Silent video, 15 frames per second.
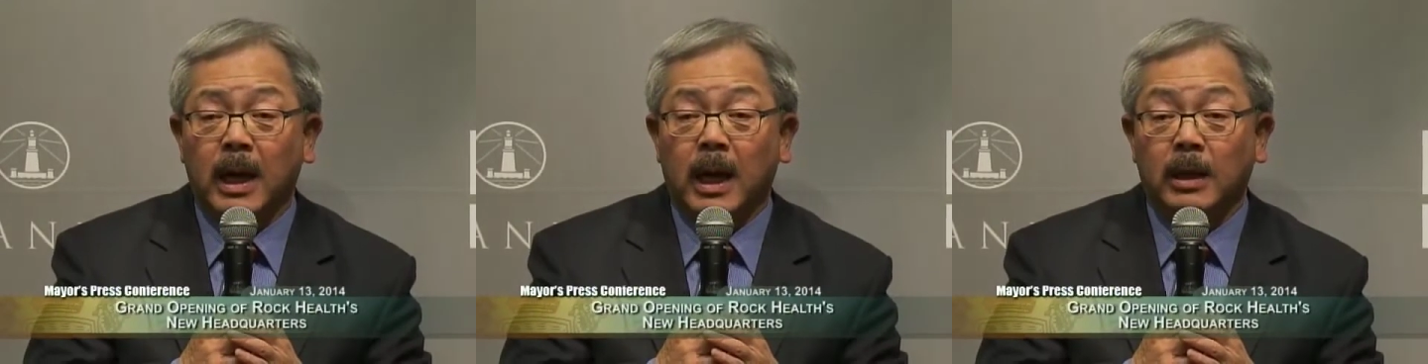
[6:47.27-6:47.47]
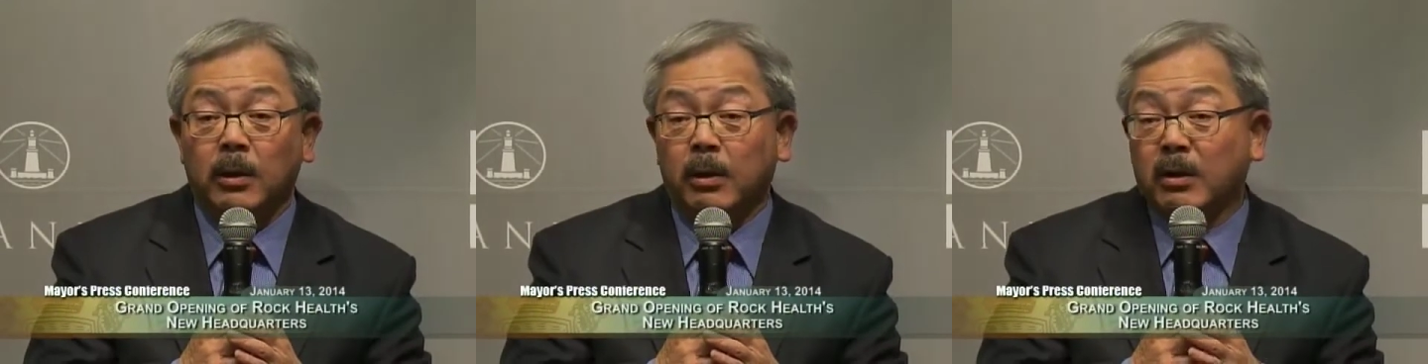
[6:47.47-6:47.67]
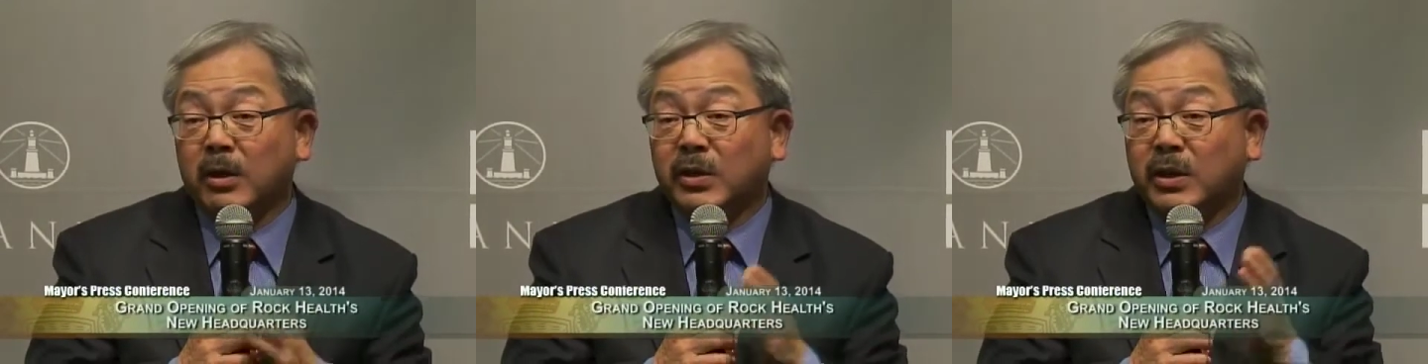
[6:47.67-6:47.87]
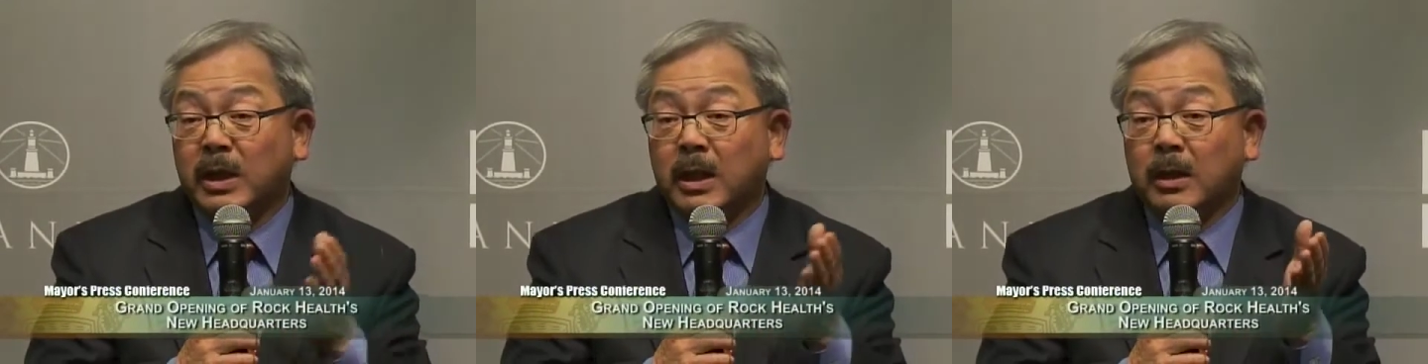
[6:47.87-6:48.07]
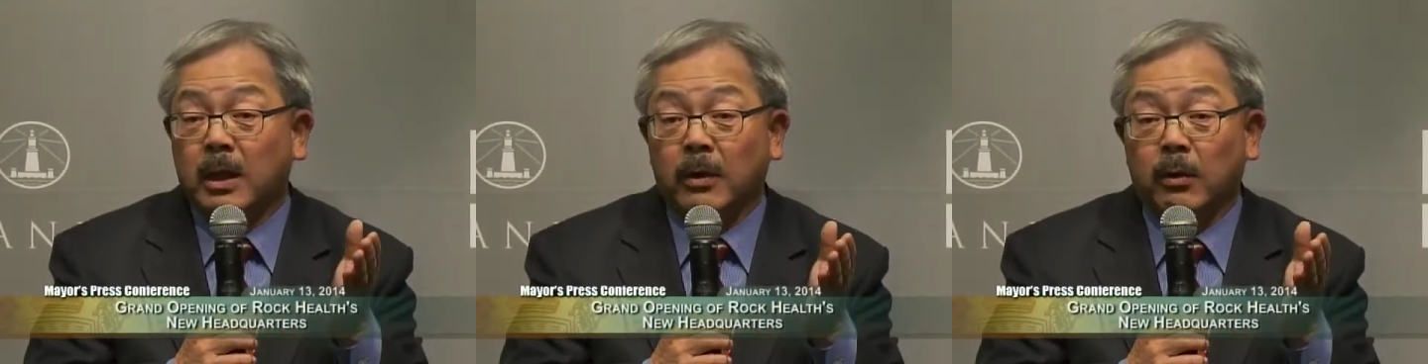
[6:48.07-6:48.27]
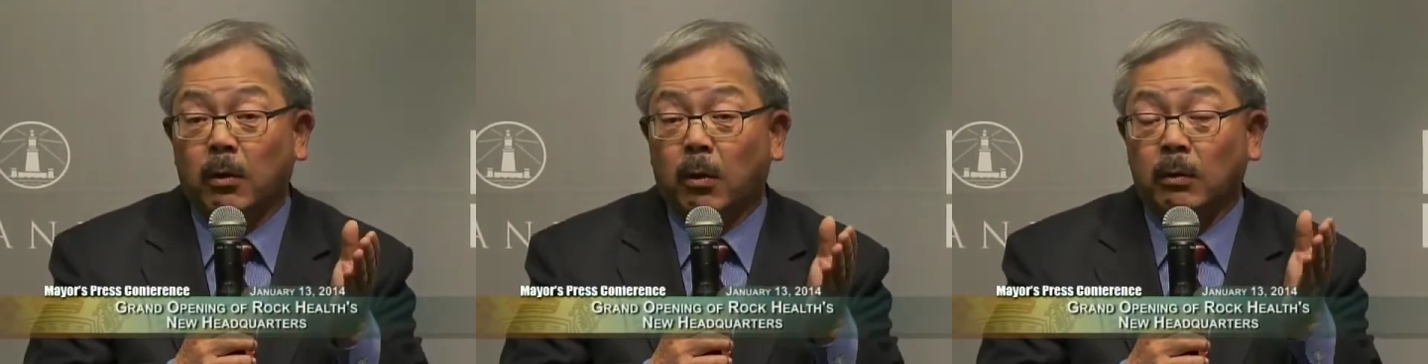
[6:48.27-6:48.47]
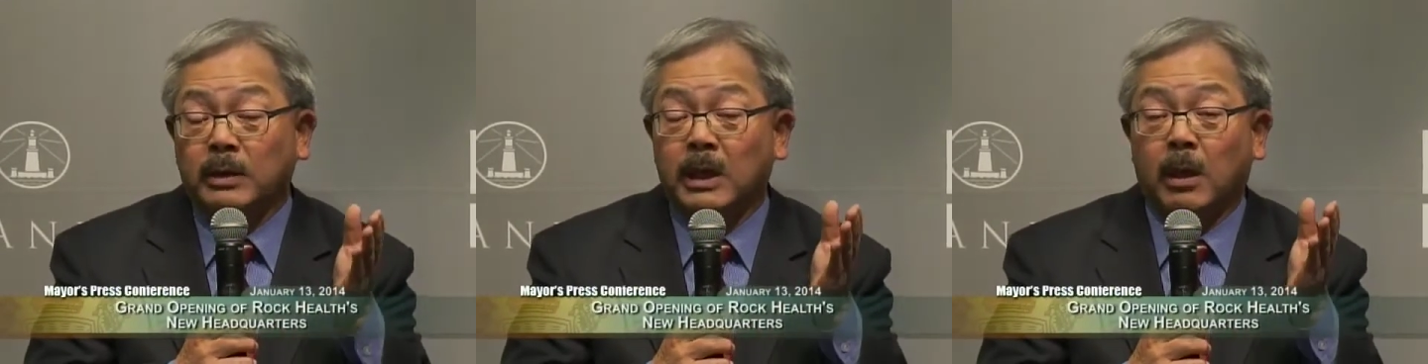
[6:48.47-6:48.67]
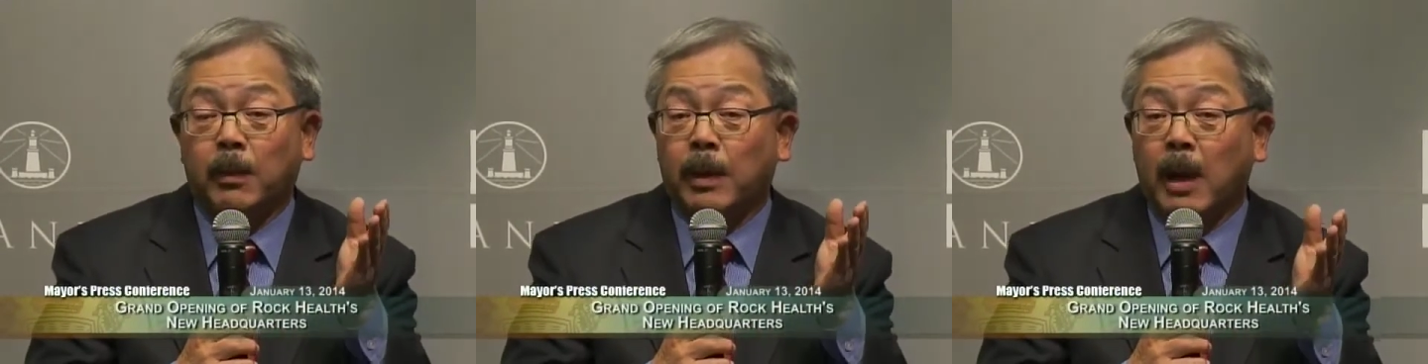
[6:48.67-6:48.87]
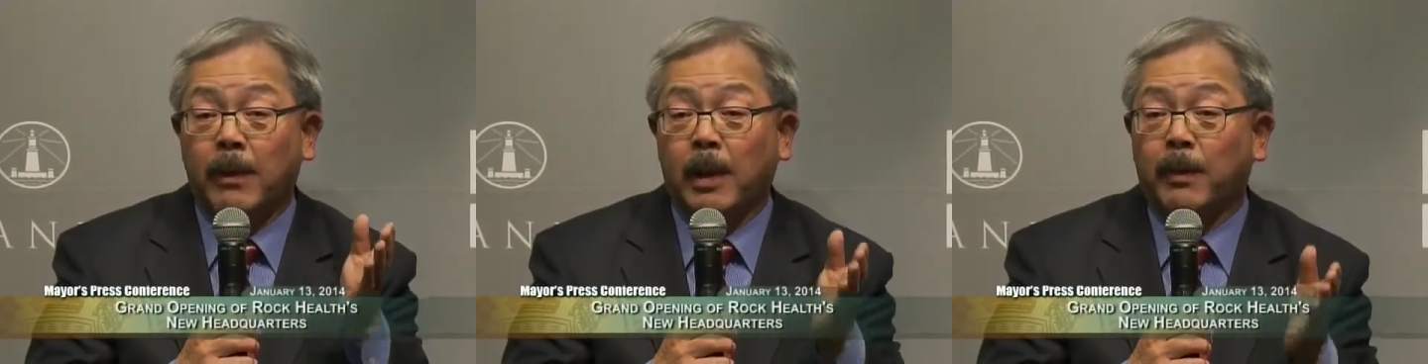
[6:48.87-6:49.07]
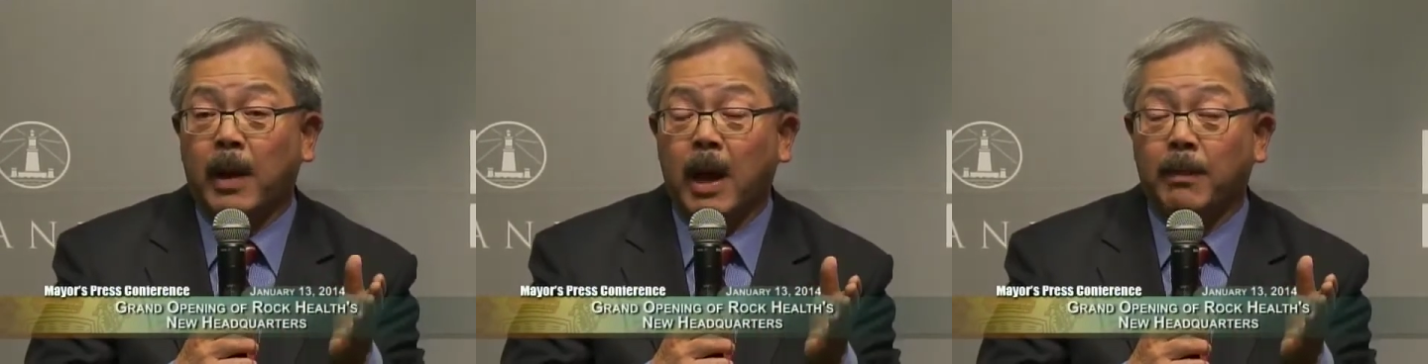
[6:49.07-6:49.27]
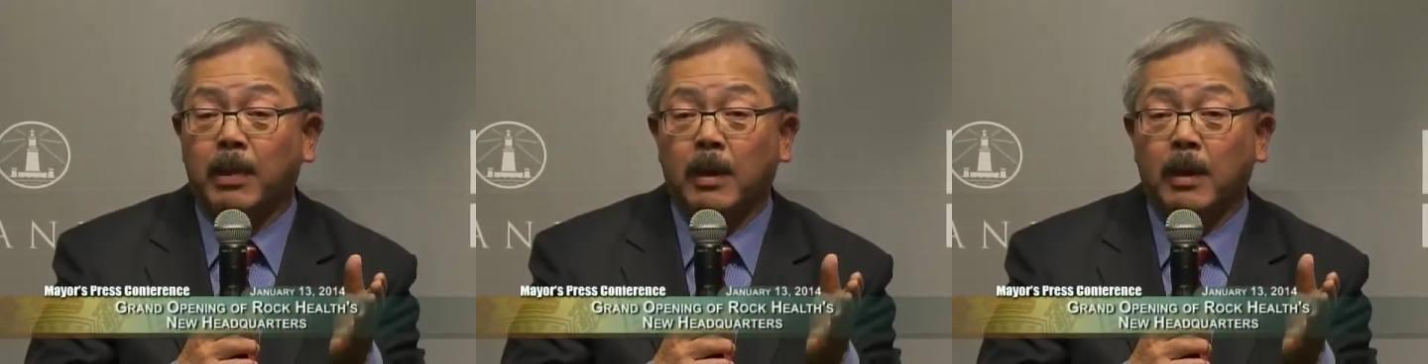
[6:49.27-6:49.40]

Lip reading: and you're going to see another hotel probably pop